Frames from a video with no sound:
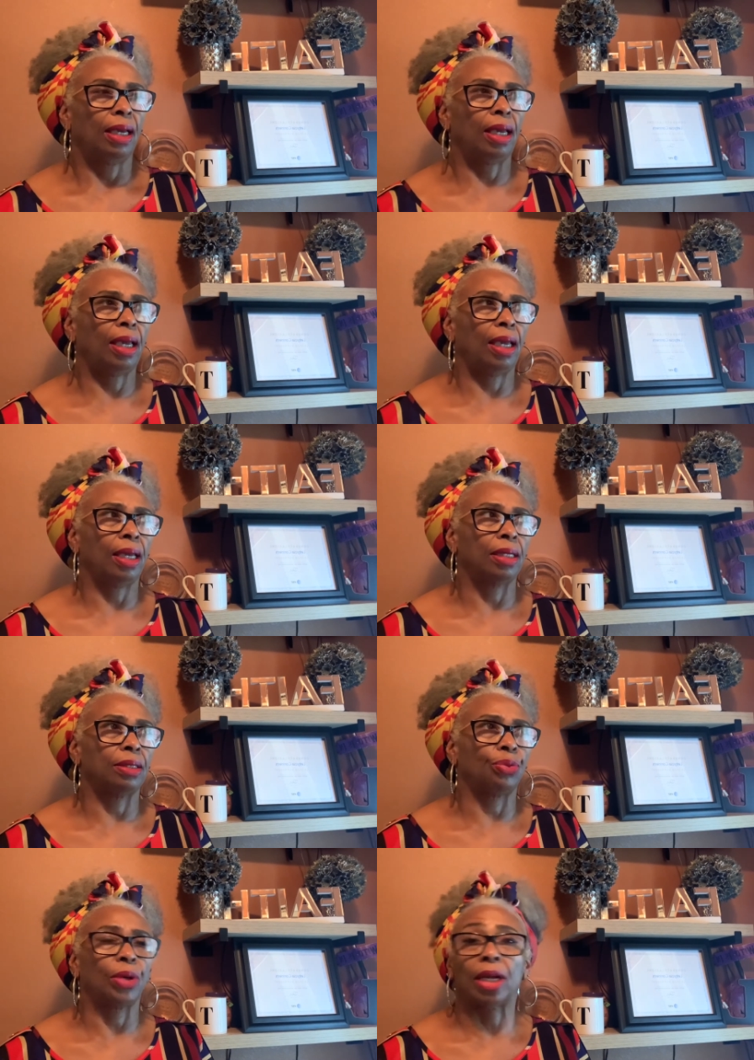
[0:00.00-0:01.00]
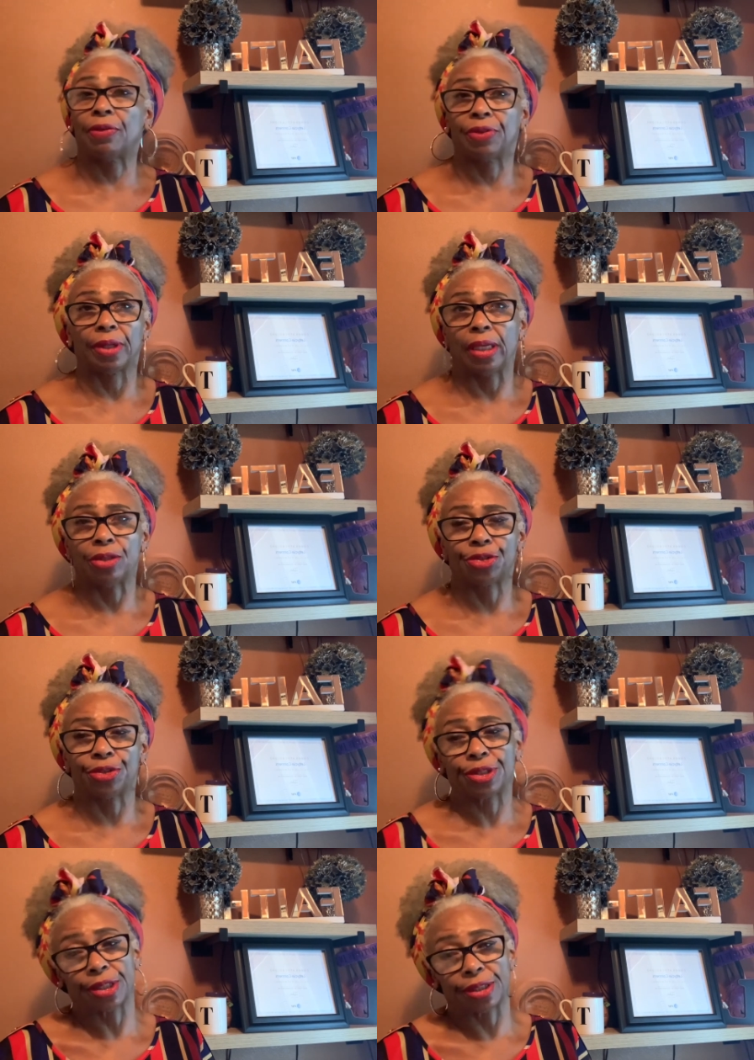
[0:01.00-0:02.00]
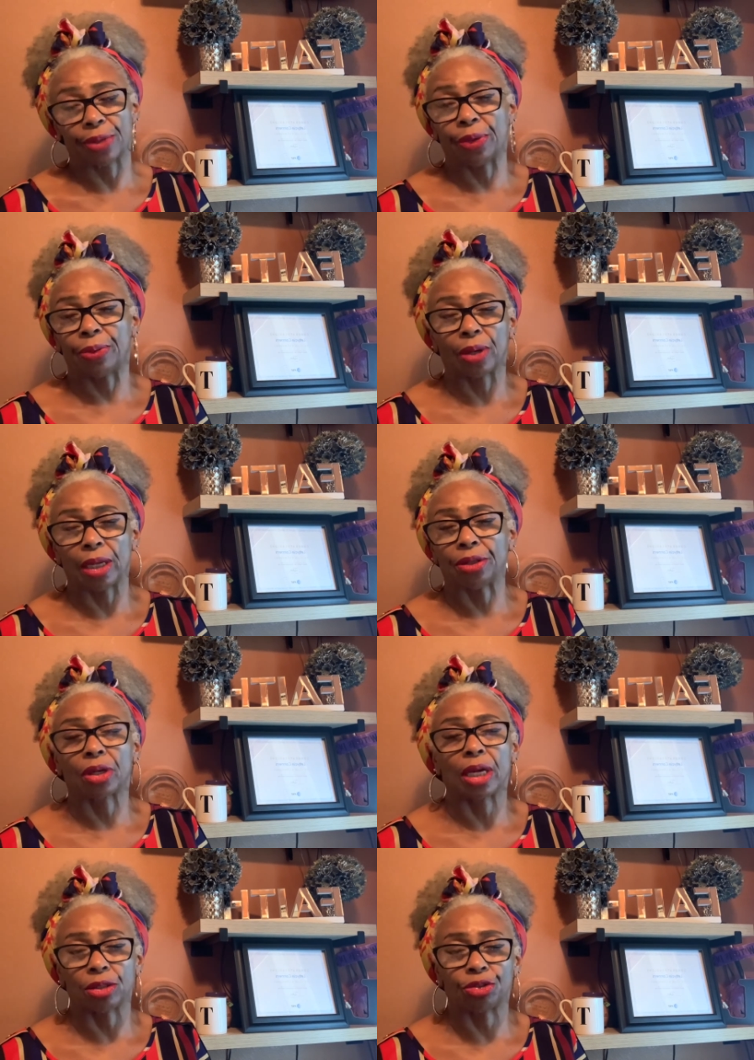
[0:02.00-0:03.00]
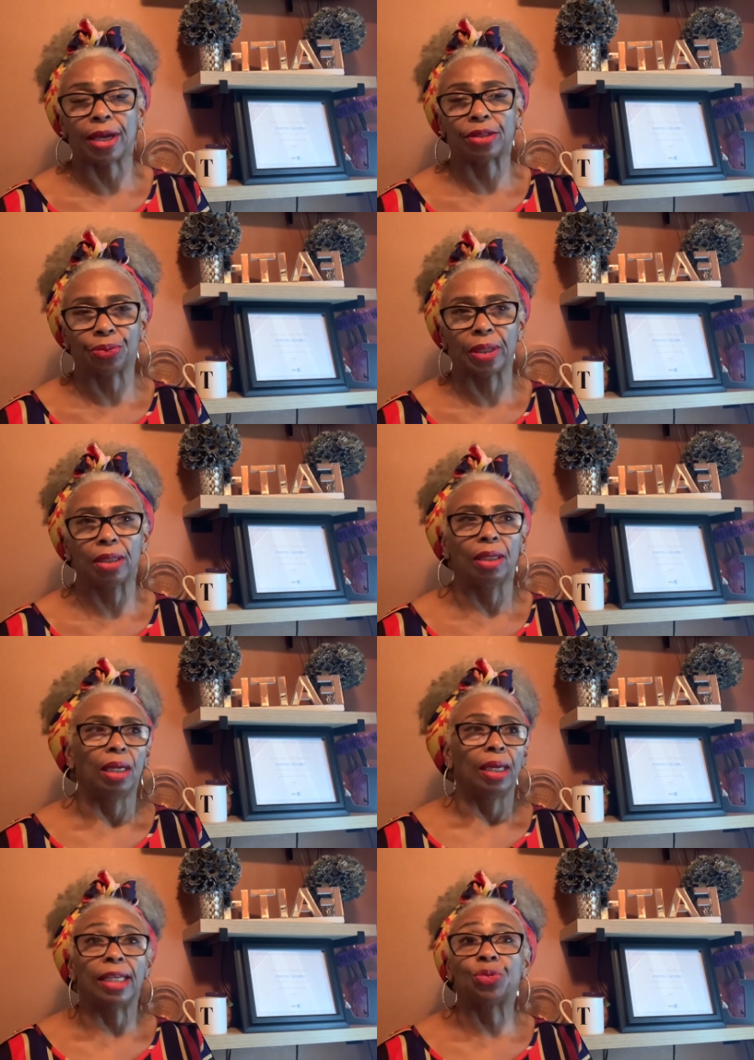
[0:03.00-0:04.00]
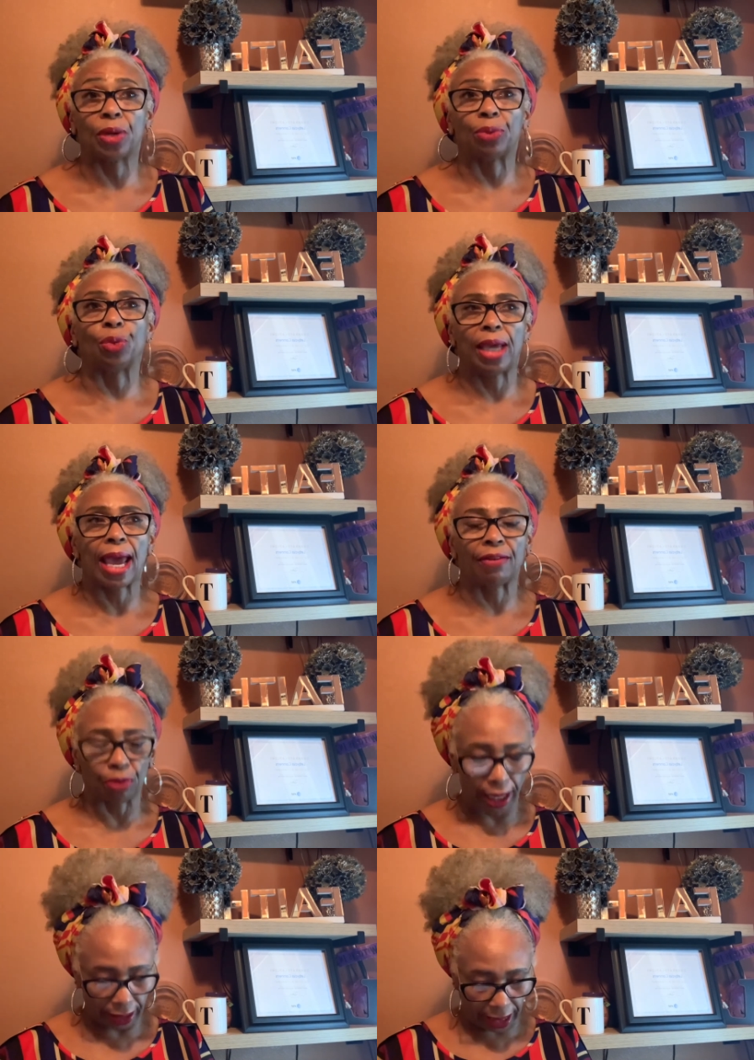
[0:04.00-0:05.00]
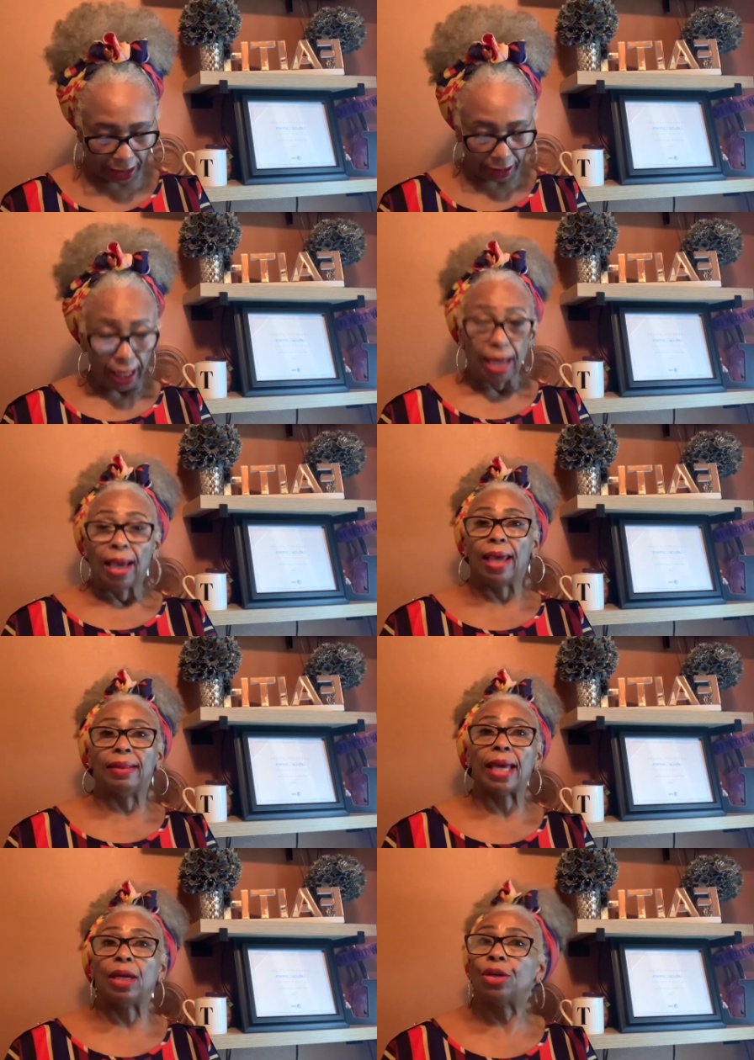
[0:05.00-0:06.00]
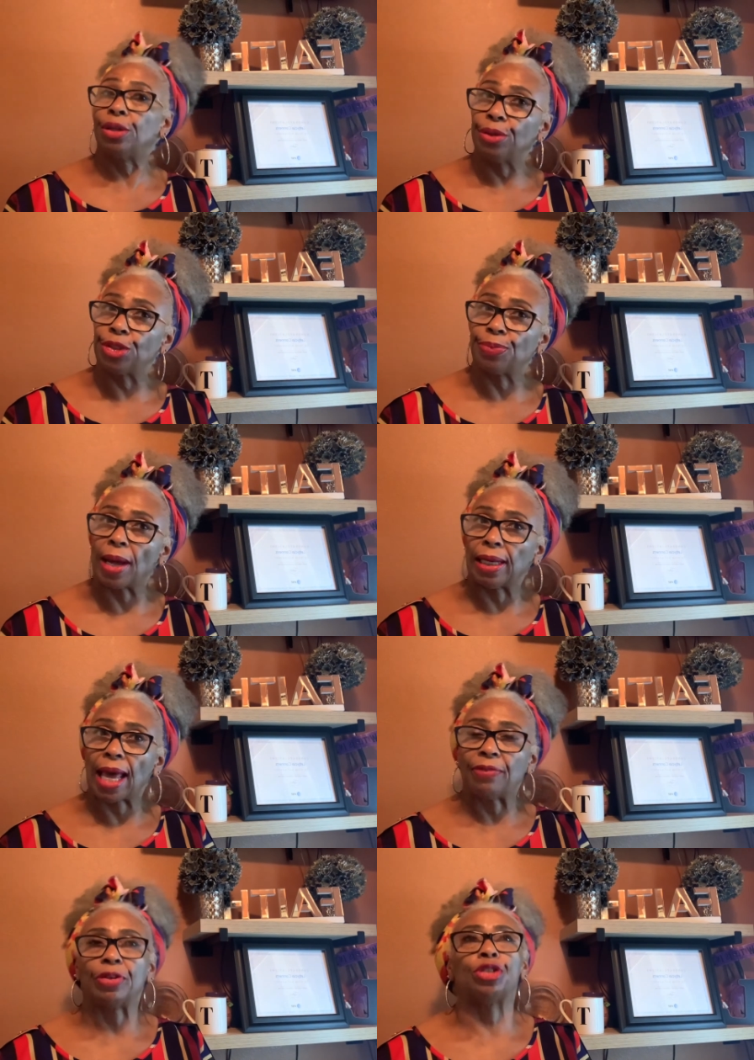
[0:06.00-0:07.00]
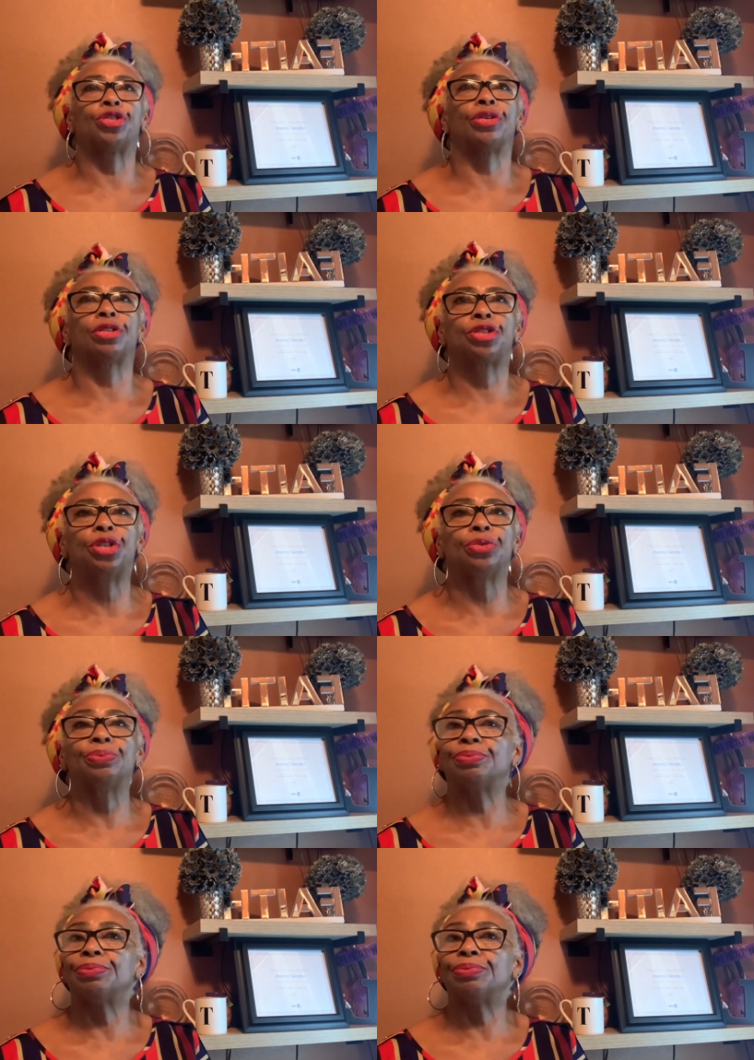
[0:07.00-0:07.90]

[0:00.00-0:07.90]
And whatever the insurance is that we were under contract with is what we have right now. And that includes my life insurance too.